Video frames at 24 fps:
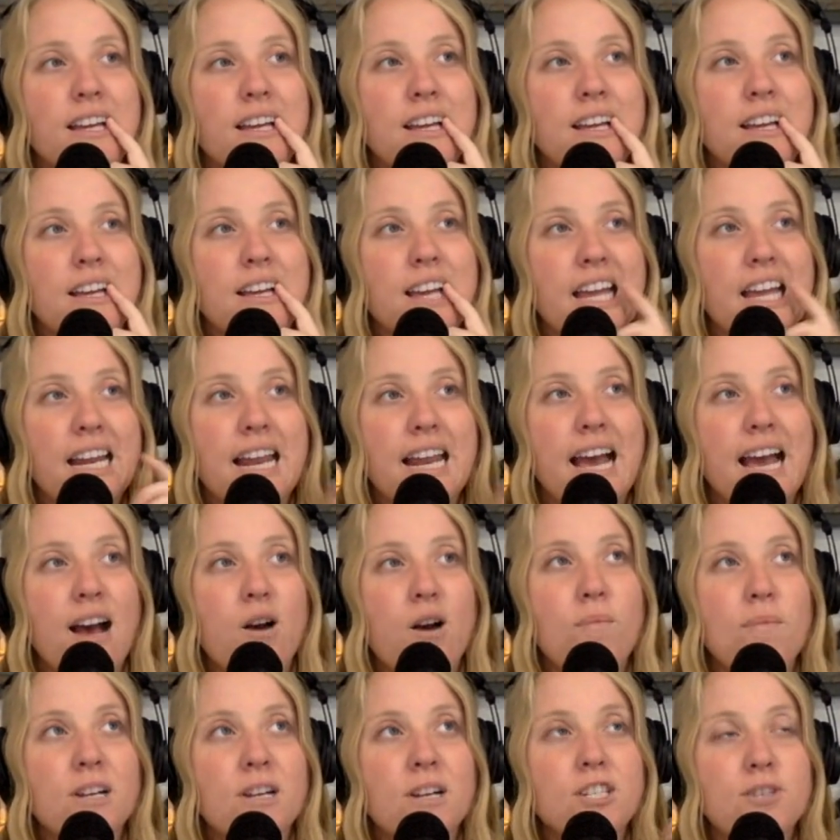and how
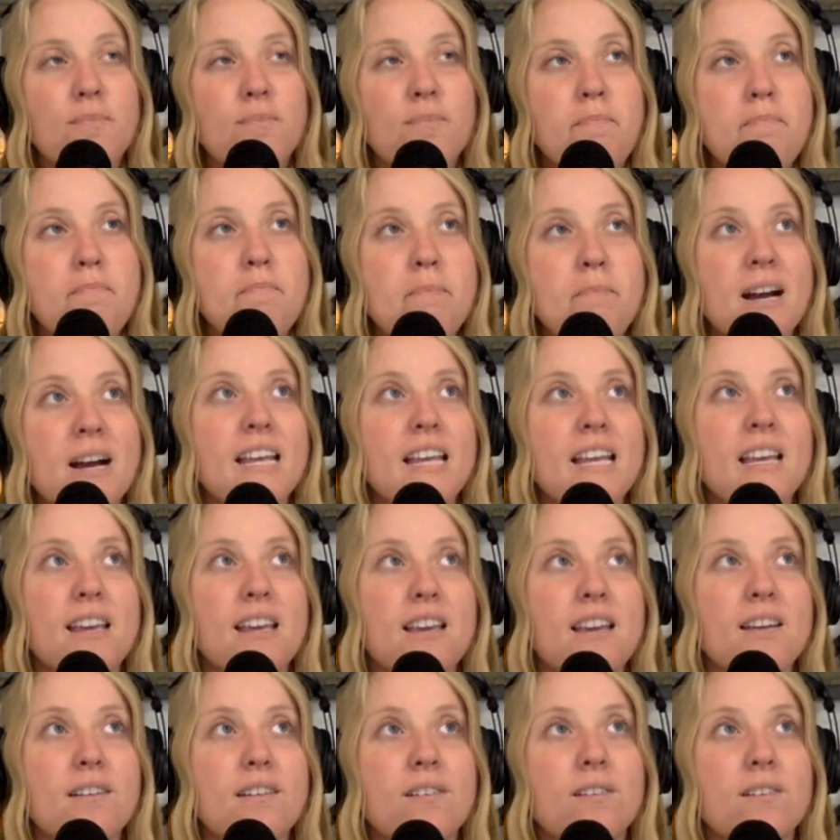much
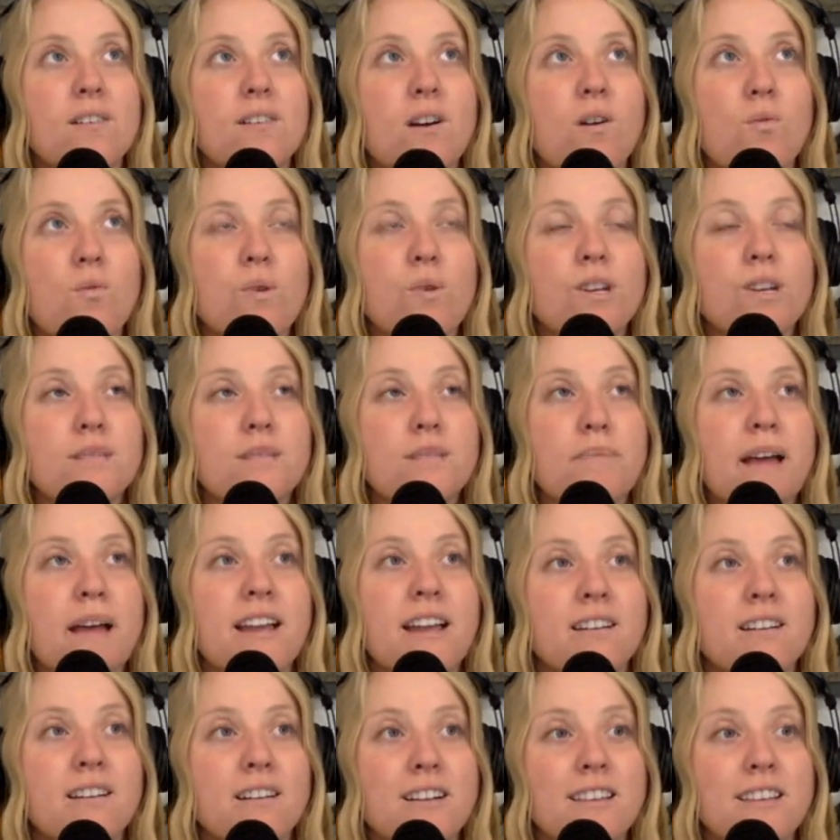money we spend
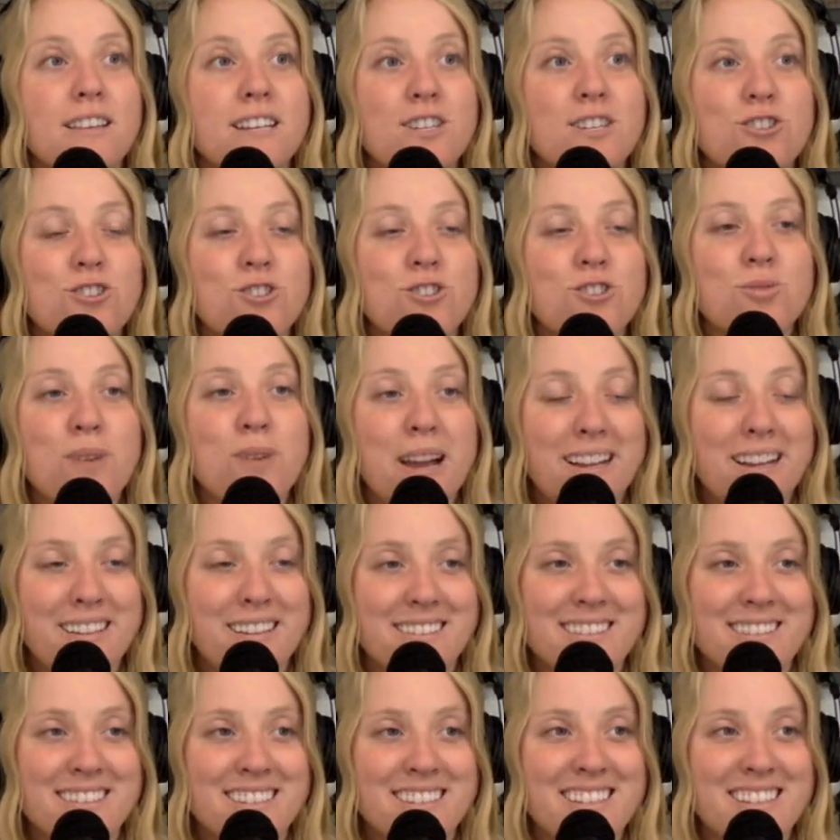on these
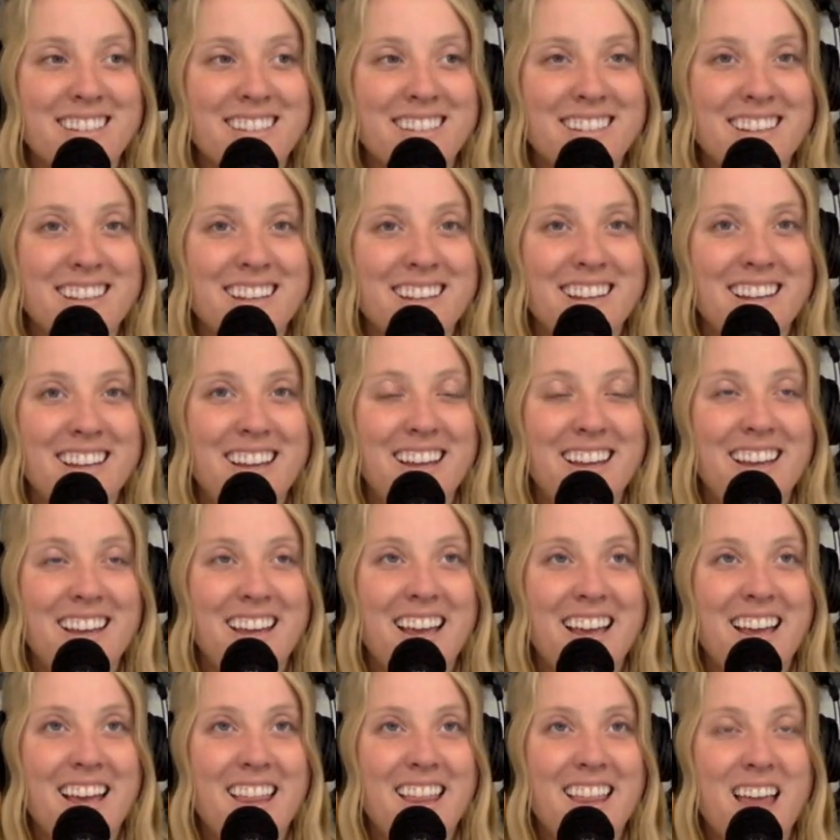trends
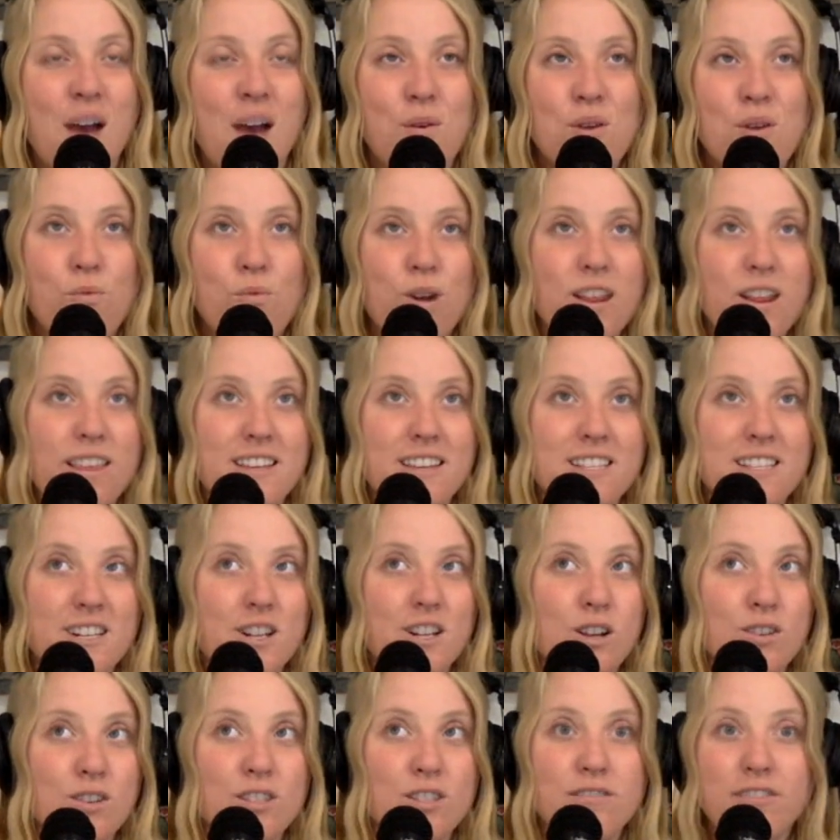that we wear these
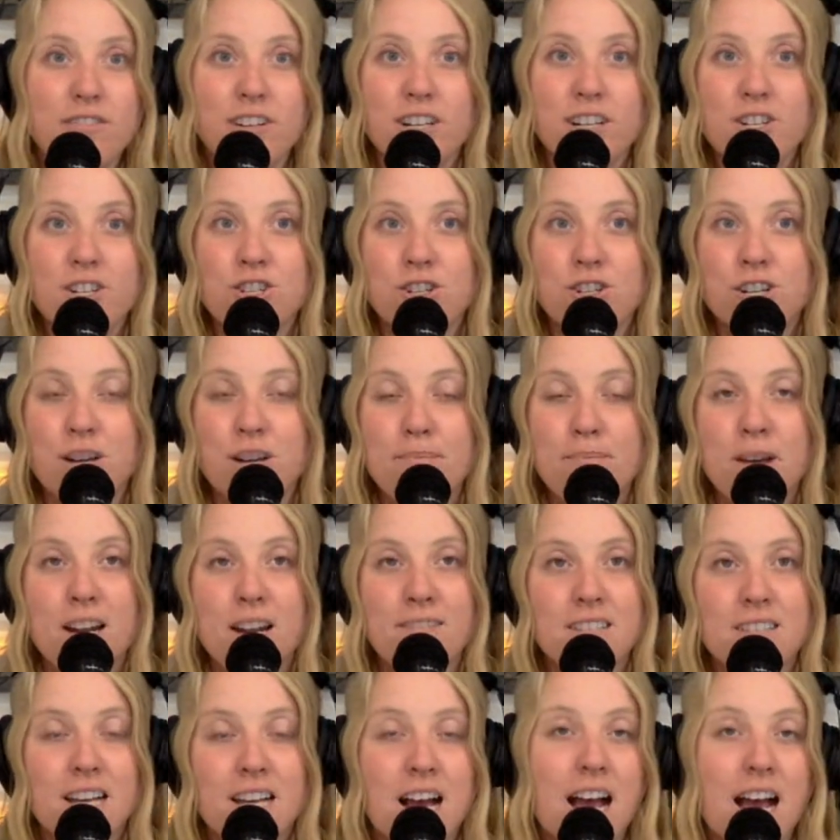clothes for a certain amount of
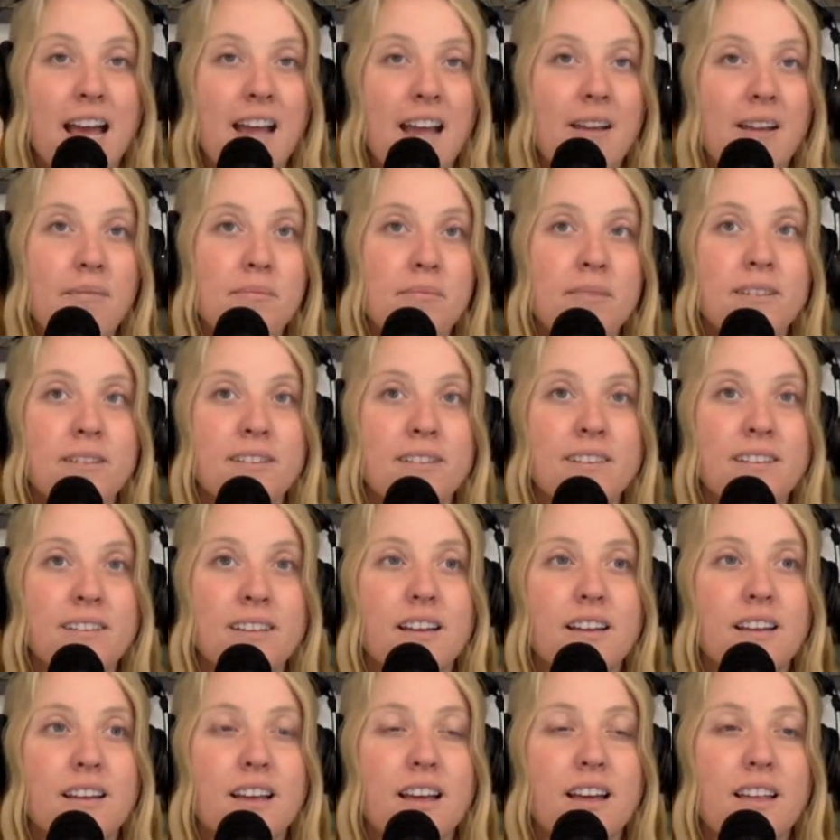time
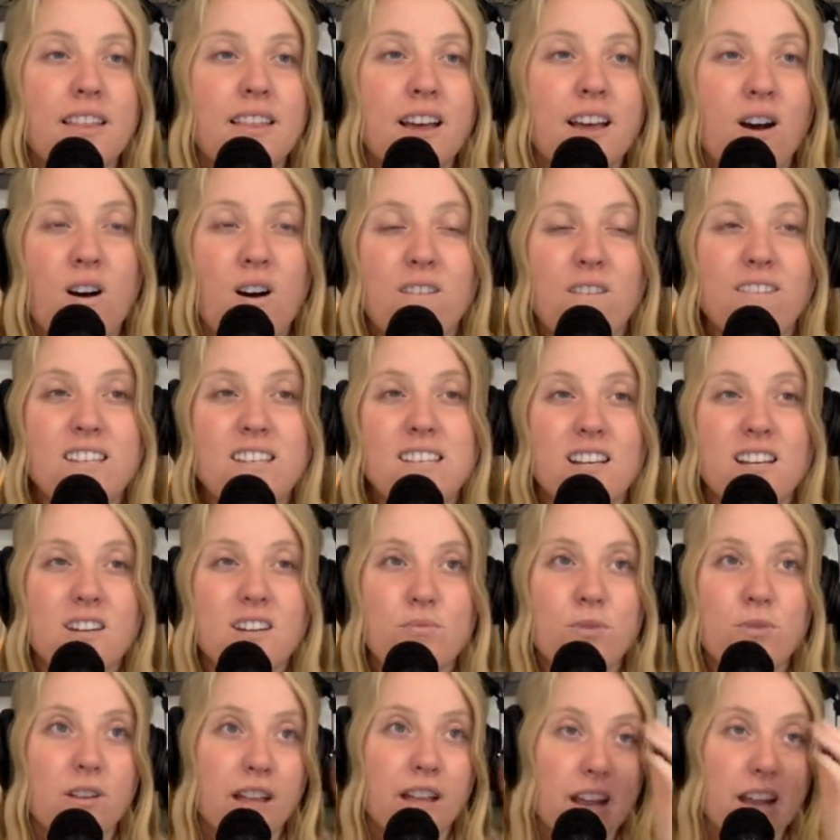that all of a sudden
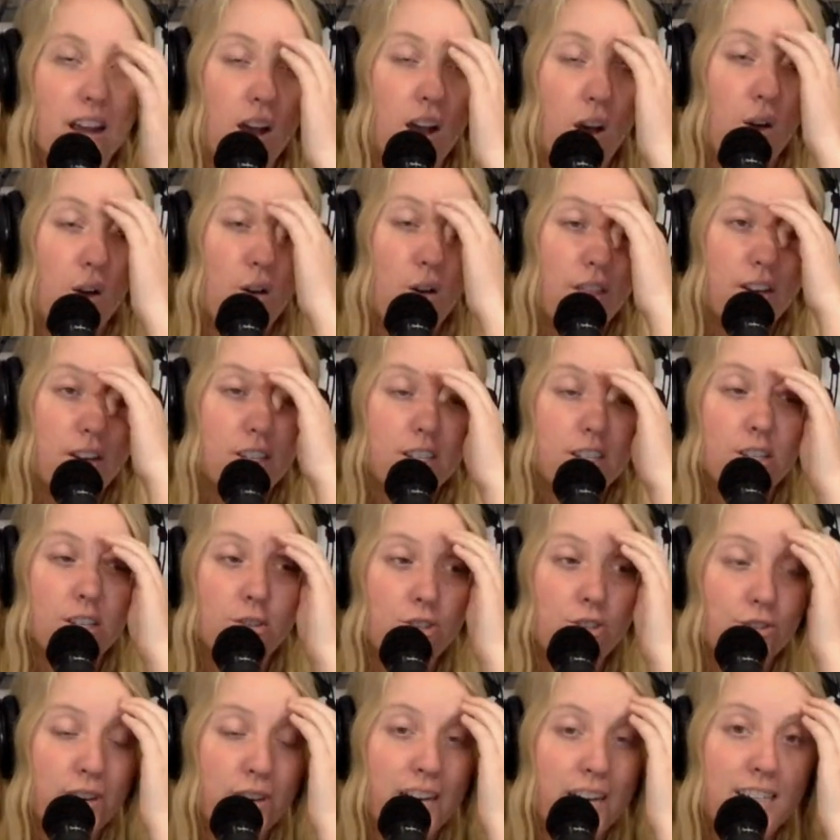we're like, oh, there's a new
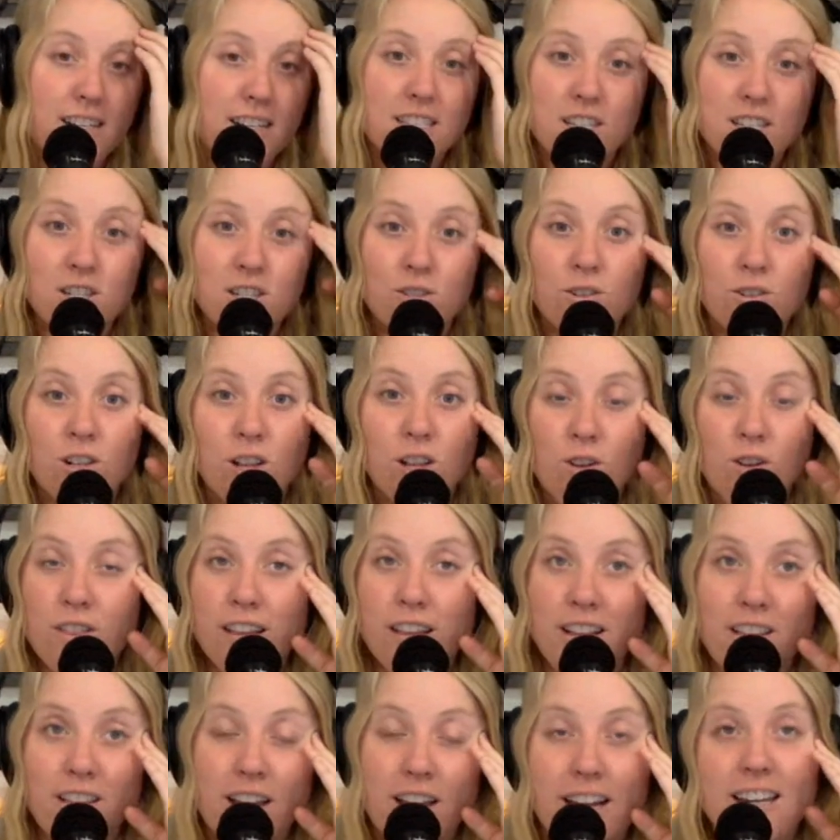trend. It's a new clothing
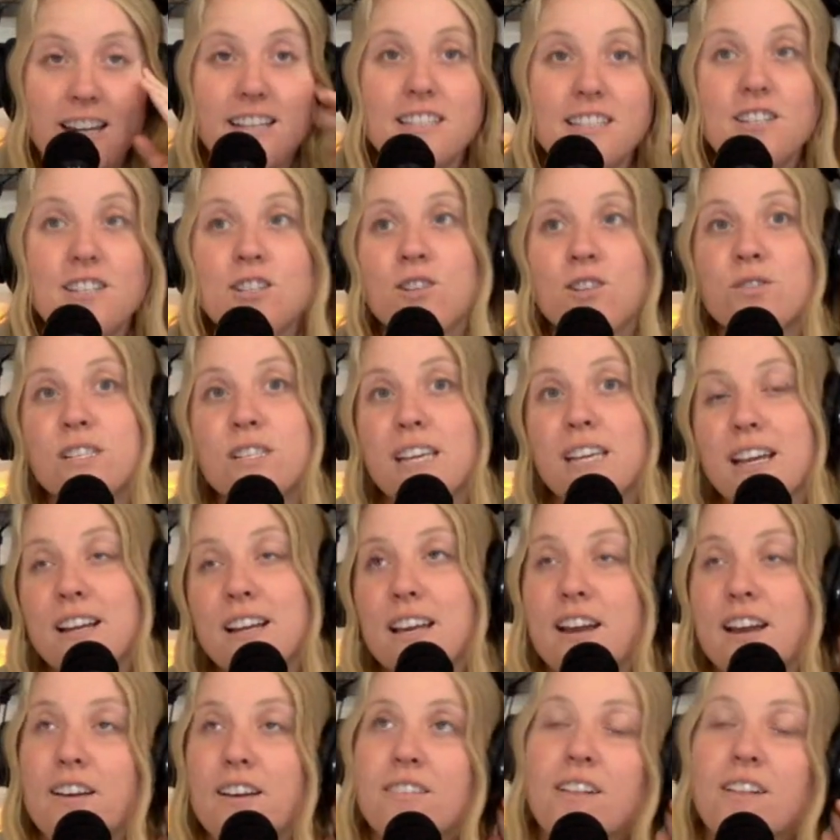line. It's a new
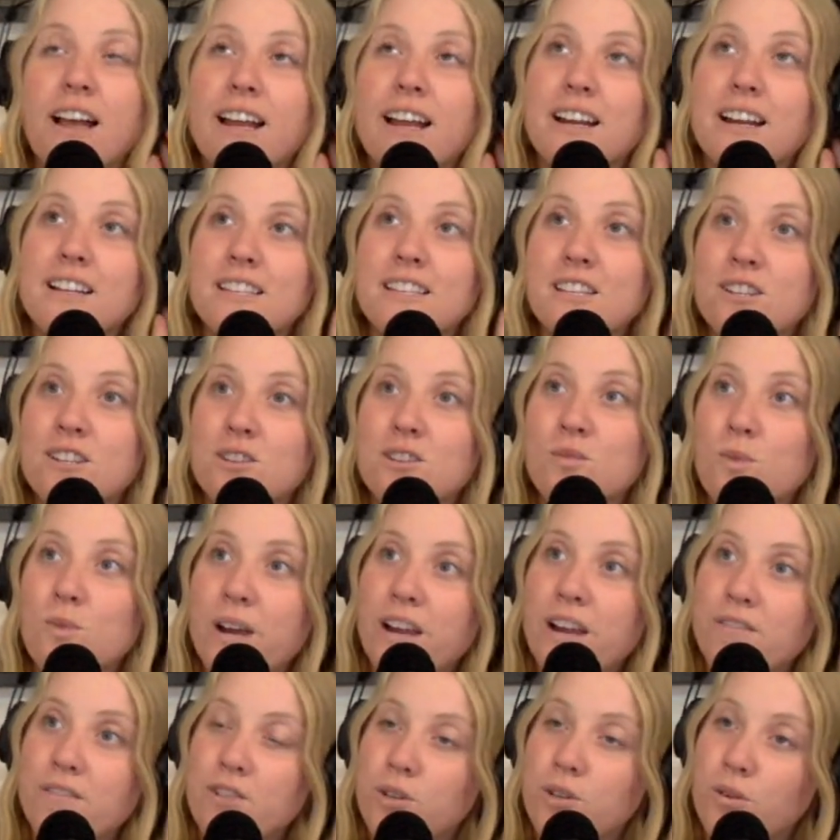skincare line. It's a new way
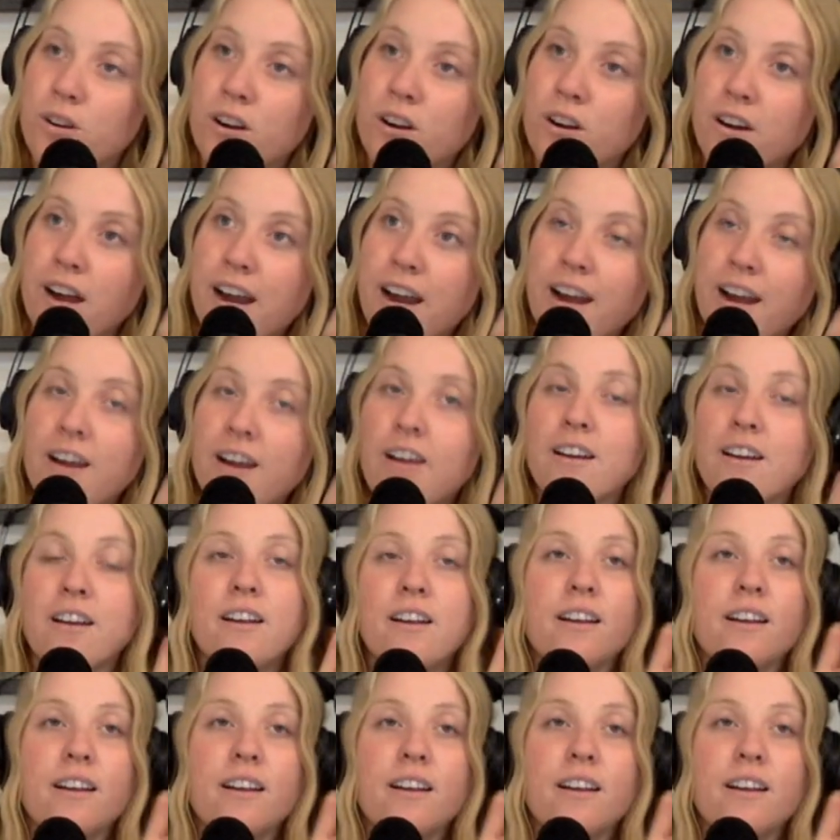of doing our hair